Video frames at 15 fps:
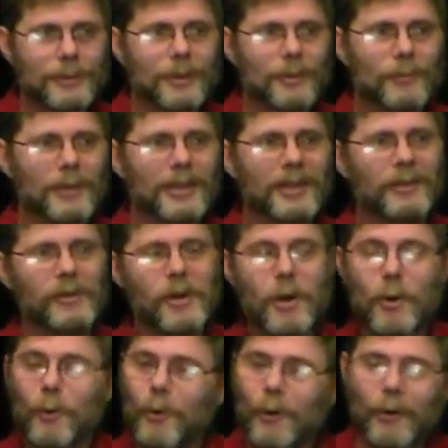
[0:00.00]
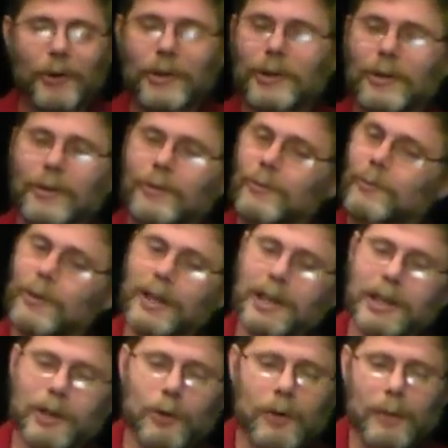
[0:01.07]
You know, we
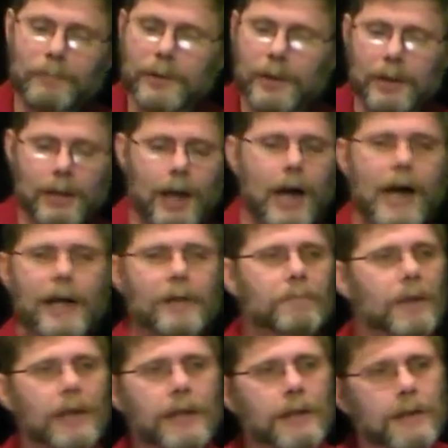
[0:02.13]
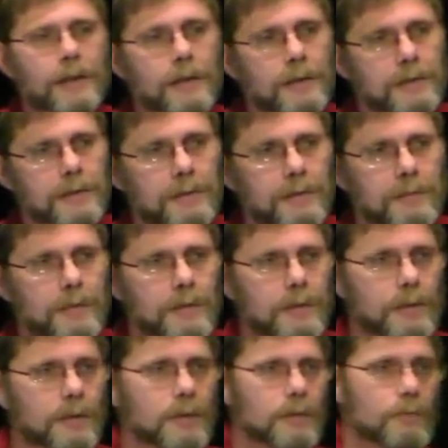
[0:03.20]
didn't go up there high and mighty.
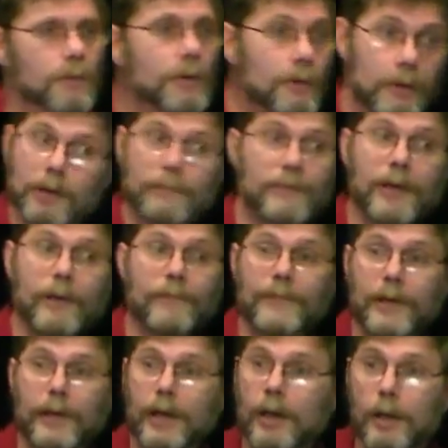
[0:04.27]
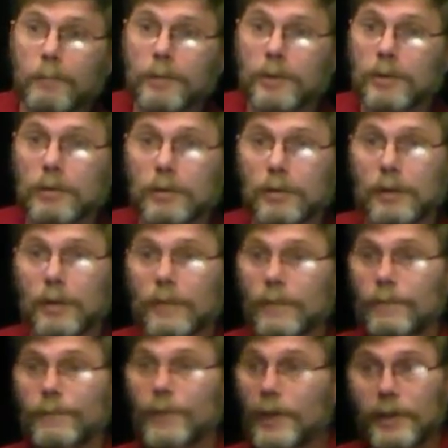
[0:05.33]
We went up there very humble,
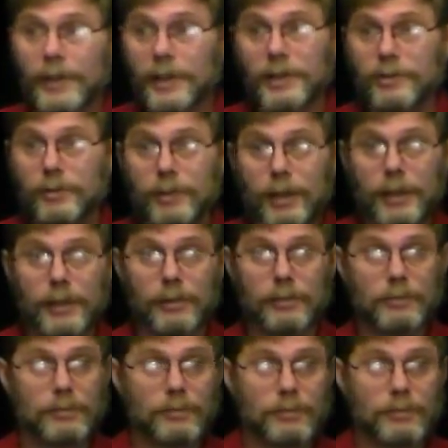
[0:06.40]
very contrite.